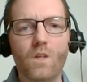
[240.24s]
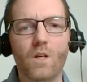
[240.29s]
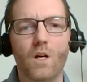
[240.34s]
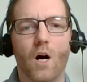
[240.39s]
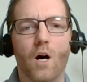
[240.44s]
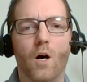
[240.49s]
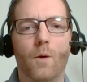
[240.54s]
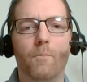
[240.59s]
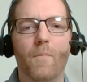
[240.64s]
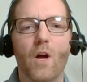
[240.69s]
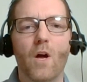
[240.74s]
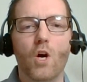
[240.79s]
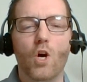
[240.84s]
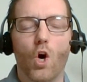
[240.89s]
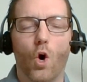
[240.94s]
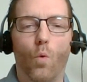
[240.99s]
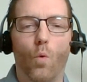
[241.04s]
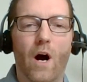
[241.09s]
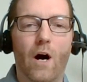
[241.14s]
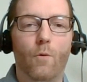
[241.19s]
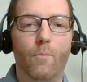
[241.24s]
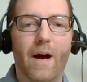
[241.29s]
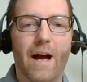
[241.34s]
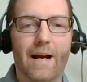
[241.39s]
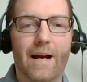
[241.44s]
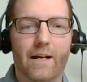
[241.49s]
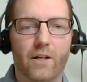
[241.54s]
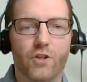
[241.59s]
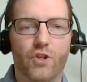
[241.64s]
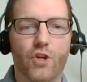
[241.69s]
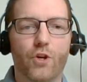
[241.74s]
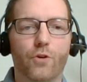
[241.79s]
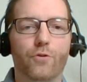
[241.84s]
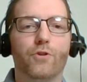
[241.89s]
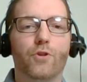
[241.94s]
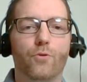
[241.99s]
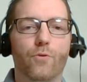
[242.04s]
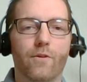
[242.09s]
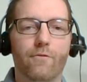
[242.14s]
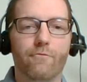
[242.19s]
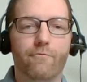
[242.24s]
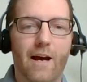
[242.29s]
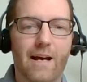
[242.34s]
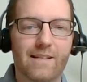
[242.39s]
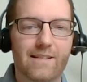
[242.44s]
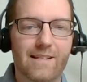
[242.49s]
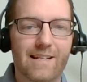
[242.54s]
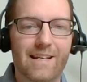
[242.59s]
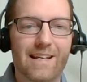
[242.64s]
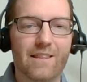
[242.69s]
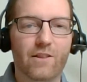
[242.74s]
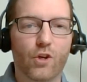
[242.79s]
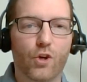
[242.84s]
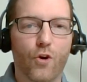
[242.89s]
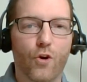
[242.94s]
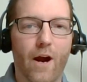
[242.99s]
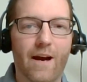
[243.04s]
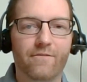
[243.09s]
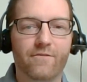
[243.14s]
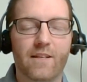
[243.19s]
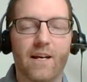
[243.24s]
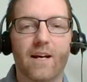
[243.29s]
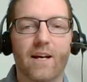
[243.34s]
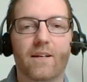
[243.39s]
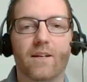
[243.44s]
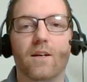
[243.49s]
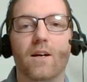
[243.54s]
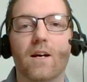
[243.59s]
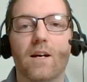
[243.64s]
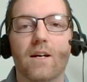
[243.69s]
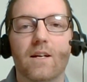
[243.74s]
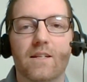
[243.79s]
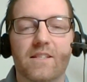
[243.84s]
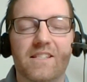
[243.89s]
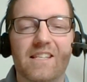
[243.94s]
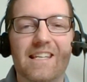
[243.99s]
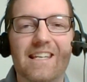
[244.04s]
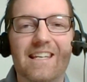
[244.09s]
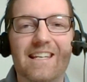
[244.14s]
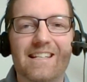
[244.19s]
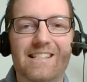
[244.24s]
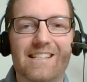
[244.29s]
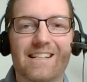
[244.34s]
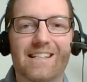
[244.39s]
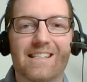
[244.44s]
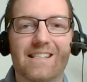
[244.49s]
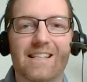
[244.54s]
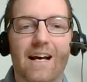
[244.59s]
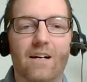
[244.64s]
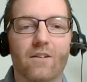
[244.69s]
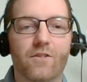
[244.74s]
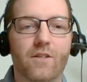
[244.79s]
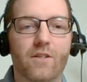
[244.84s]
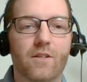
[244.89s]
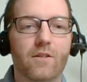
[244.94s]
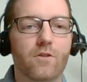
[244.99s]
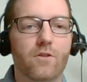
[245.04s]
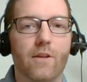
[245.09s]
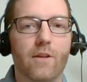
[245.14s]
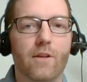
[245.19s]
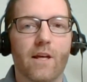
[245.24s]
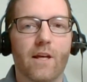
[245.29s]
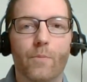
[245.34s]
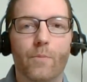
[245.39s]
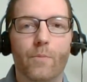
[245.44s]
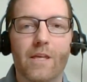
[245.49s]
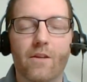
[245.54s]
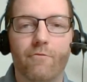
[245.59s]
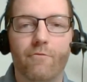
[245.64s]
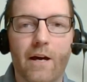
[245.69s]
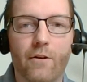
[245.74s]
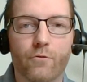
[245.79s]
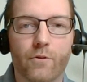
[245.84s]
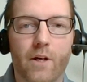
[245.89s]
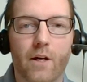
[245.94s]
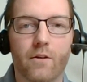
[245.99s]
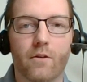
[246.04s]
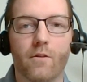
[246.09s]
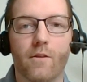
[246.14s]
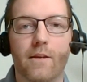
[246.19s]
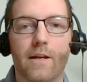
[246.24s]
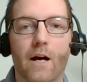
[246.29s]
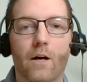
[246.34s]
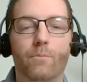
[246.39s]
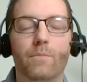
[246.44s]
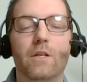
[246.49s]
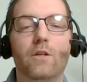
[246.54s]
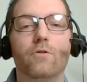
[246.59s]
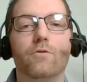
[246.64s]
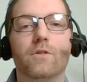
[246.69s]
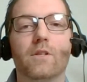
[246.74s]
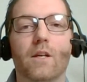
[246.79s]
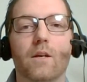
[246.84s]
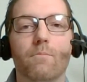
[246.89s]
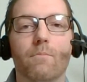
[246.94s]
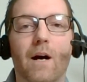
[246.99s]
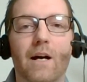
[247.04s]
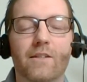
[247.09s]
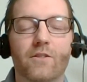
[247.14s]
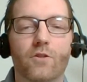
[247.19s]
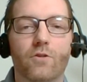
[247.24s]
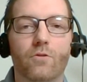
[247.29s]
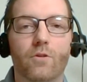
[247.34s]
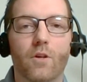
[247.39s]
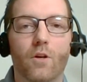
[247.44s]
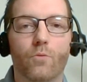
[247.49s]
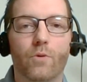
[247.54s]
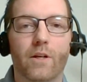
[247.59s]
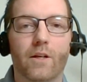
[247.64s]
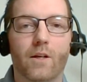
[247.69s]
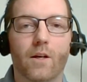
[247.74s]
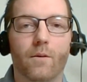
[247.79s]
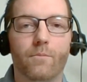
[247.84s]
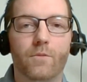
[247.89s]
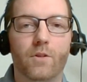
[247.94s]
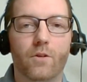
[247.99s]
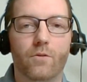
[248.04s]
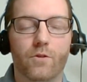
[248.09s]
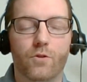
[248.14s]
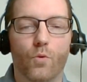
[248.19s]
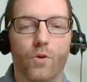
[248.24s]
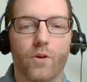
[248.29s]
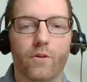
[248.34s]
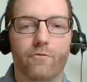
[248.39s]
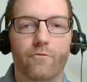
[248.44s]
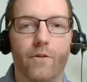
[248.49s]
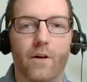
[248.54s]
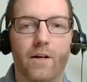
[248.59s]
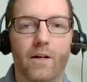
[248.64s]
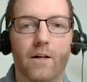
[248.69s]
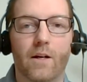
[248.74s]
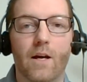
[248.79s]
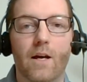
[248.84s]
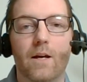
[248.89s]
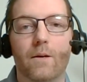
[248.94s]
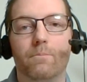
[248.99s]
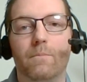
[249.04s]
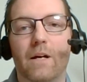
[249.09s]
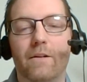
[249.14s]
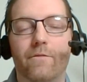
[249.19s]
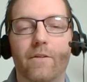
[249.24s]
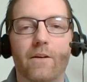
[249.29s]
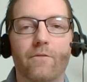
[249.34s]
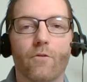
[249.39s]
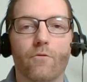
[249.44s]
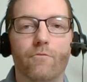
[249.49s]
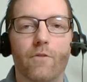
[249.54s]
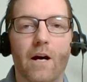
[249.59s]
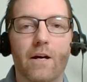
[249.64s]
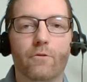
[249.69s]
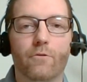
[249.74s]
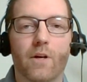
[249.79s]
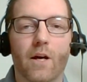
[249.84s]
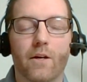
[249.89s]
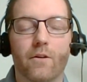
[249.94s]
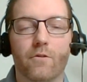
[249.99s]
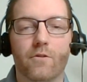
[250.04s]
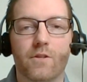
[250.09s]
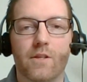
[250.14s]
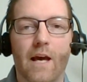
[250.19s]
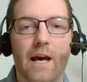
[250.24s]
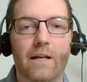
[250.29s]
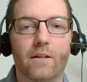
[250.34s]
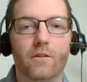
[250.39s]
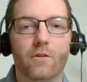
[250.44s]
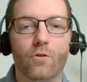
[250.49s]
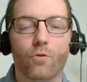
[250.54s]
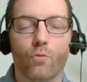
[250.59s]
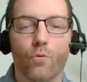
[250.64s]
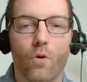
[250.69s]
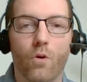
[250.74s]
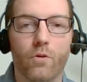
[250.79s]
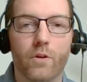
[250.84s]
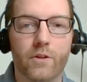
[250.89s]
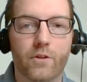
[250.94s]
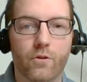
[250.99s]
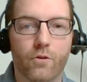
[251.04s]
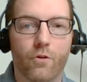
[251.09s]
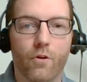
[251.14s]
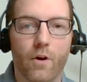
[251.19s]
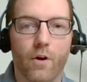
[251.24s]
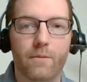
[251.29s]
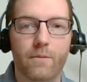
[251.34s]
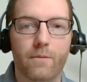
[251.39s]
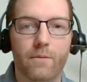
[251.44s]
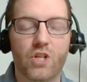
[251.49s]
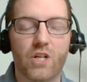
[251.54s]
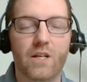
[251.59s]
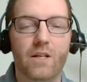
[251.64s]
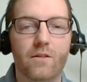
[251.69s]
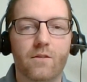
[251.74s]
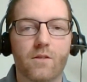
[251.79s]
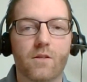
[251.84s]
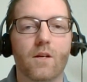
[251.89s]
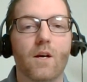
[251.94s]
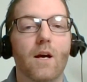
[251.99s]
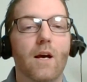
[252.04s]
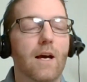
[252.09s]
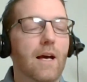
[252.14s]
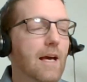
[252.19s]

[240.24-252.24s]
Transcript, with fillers: um, a while back, I chose to invest in the Graphtec C E six thousand. So that'll be the vinyl cutter that I'll be using in my studio when I come to you. It's one of uh, my favorite vinyl cutters. That and the Roland are great machines.